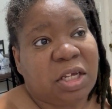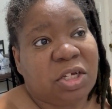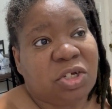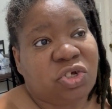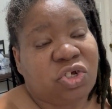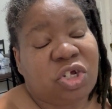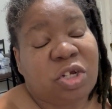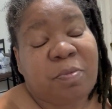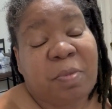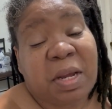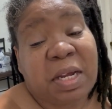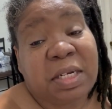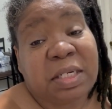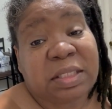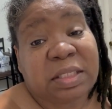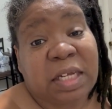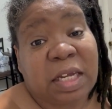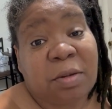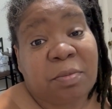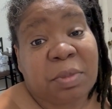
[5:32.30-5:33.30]
she made the
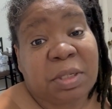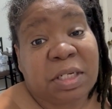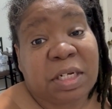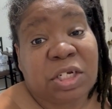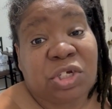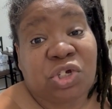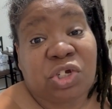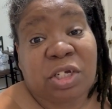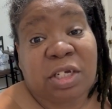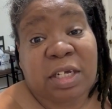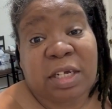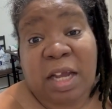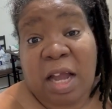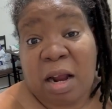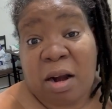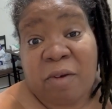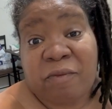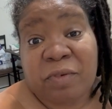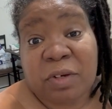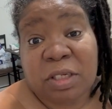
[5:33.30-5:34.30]
statement that she
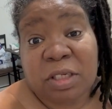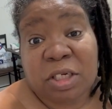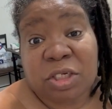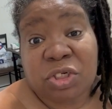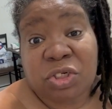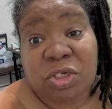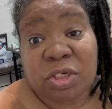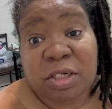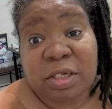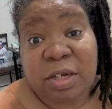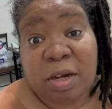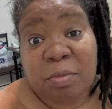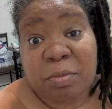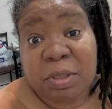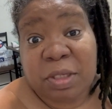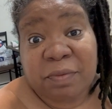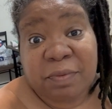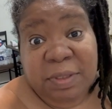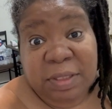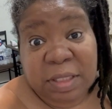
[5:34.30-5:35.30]
got off her lunch to come
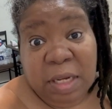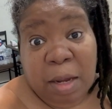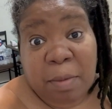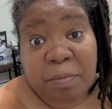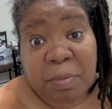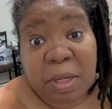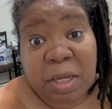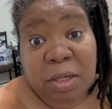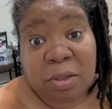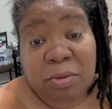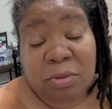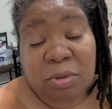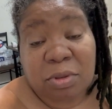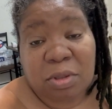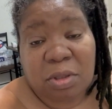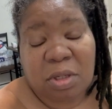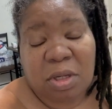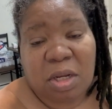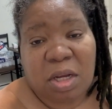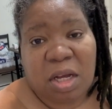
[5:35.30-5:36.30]
give us our meal.
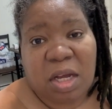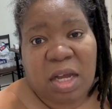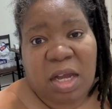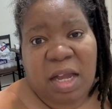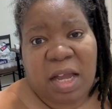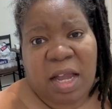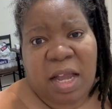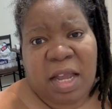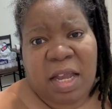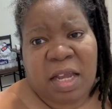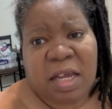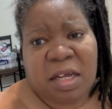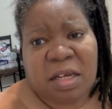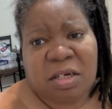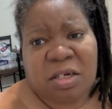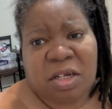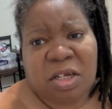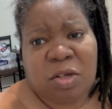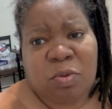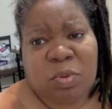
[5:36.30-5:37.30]

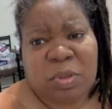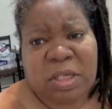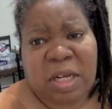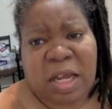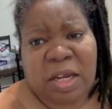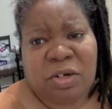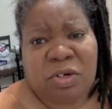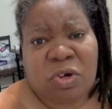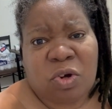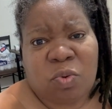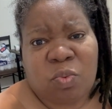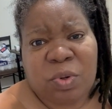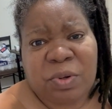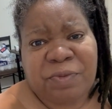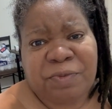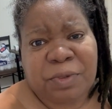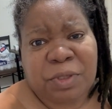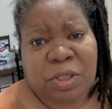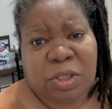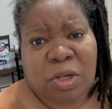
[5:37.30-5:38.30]
And he was like, no, we're
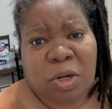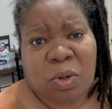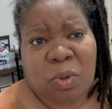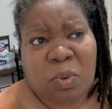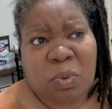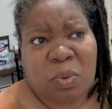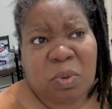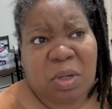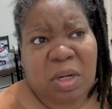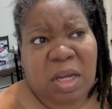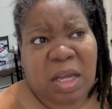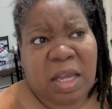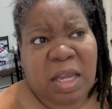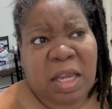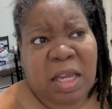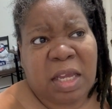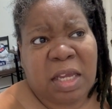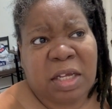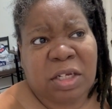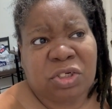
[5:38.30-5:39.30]
for the go.
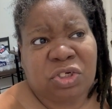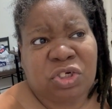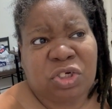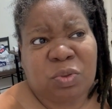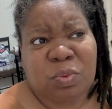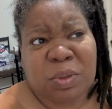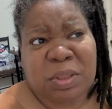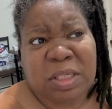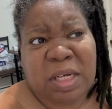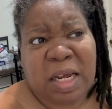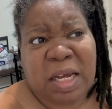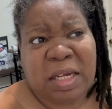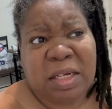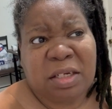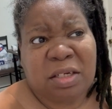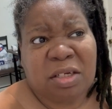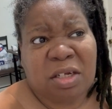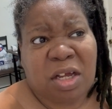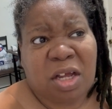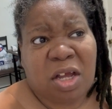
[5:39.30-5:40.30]
And she was
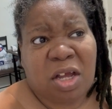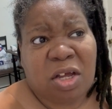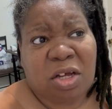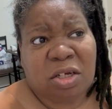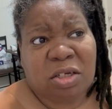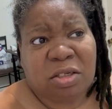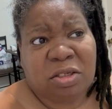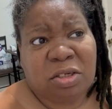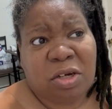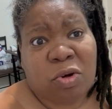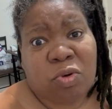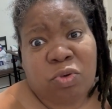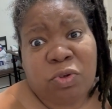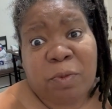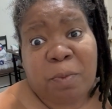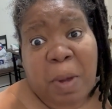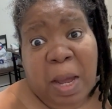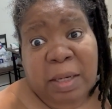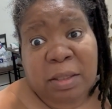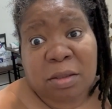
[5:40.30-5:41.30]
like, no, you
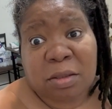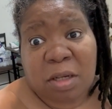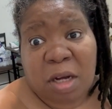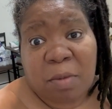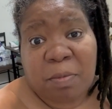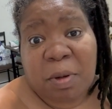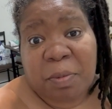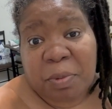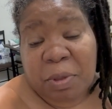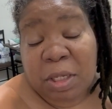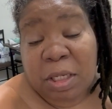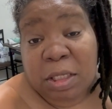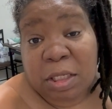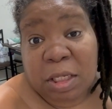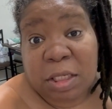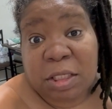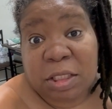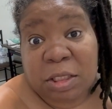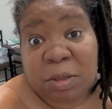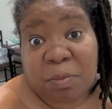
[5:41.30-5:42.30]
about to come up here and
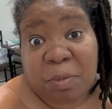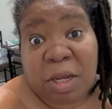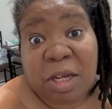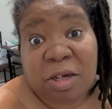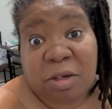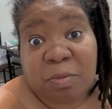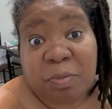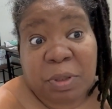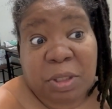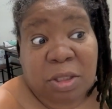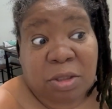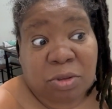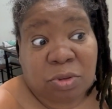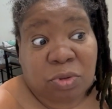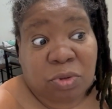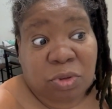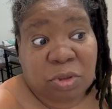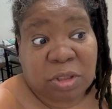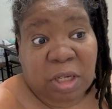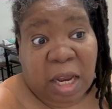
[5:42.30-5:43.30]
get this meal
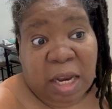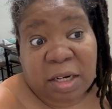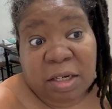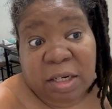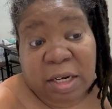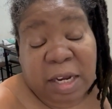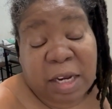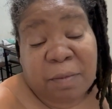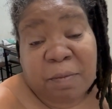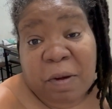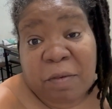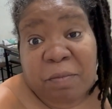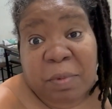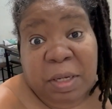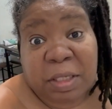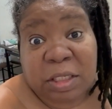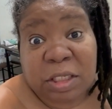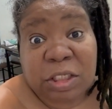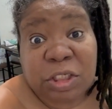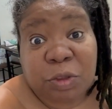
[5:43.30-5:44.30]
because I done came off my
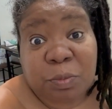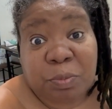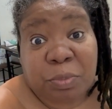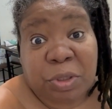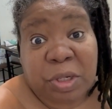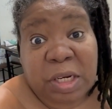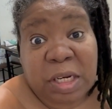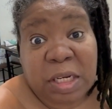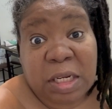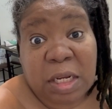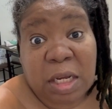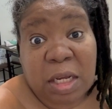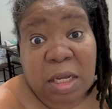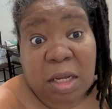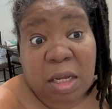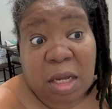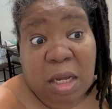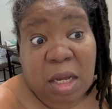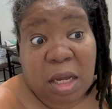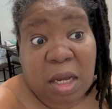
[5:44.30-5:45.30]
lunch break
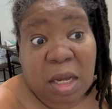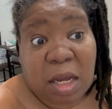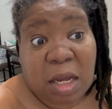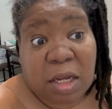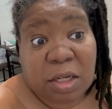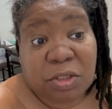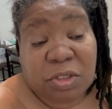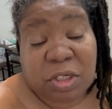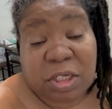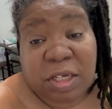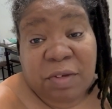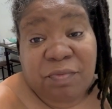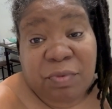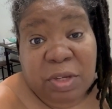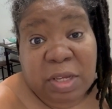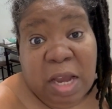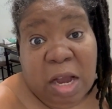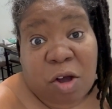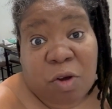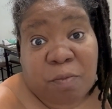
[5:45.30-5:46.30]
to give you
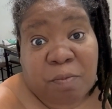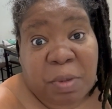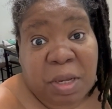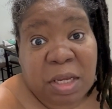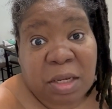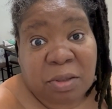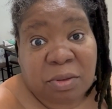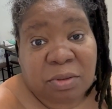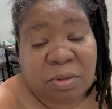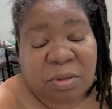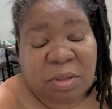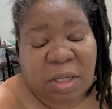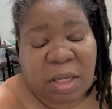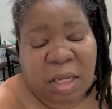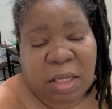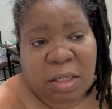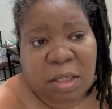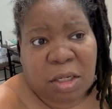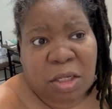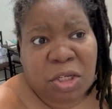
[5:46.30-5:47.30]
y'all meal.
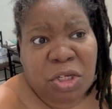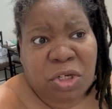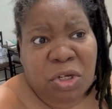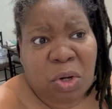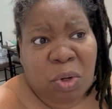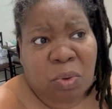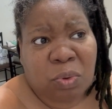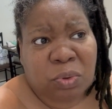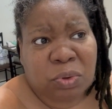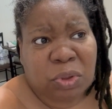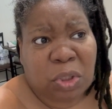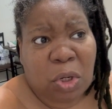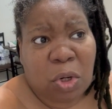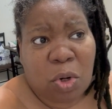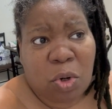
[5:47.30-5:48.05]
And he goes,